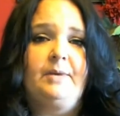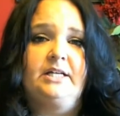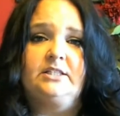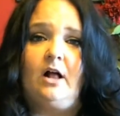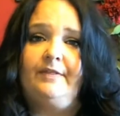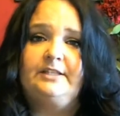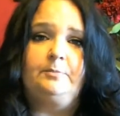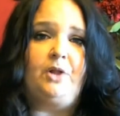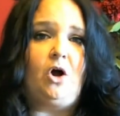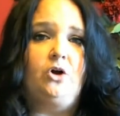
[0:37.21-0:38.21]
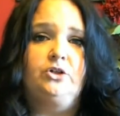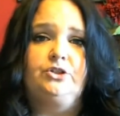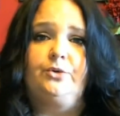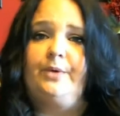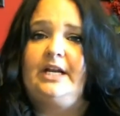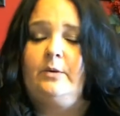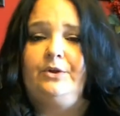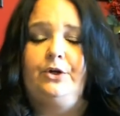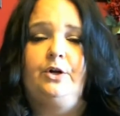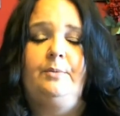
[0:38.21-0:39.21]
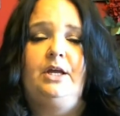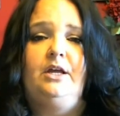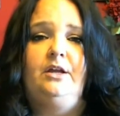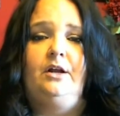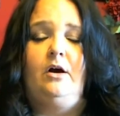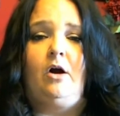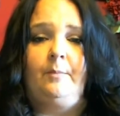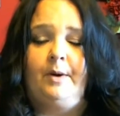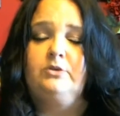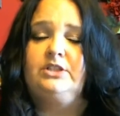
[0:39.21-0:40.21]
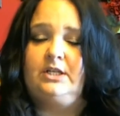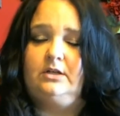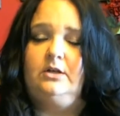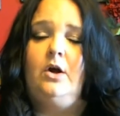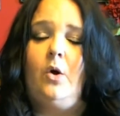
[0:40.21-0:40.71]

because all these bloggers are reading what they're going to be, are posting